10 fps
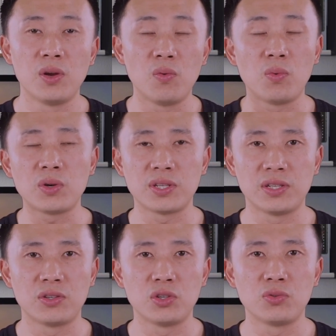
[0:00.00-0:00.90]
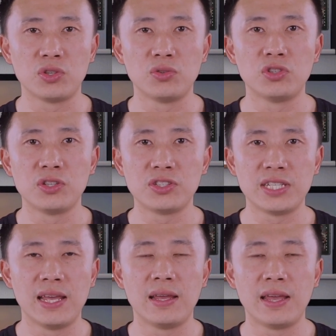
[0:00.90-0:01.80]
Don't worry, new users
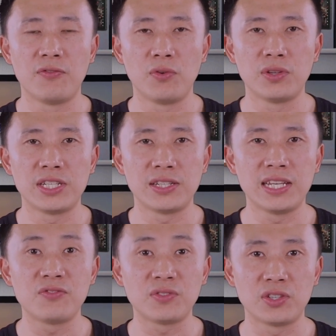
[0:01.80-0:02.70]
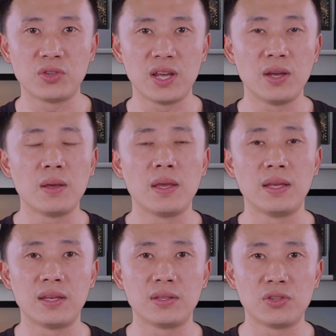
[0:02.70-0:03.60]
get a 14-day free trial,
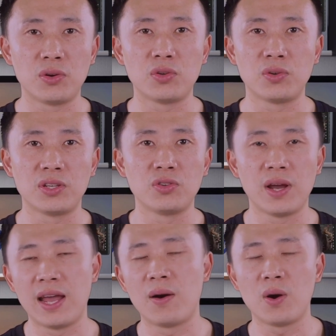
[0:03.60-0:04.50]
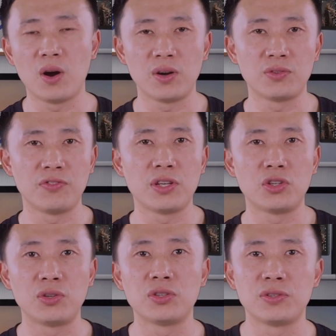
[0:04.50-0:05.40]
so you can try out all the
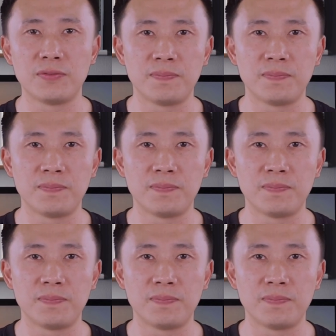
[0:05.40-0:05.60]
features.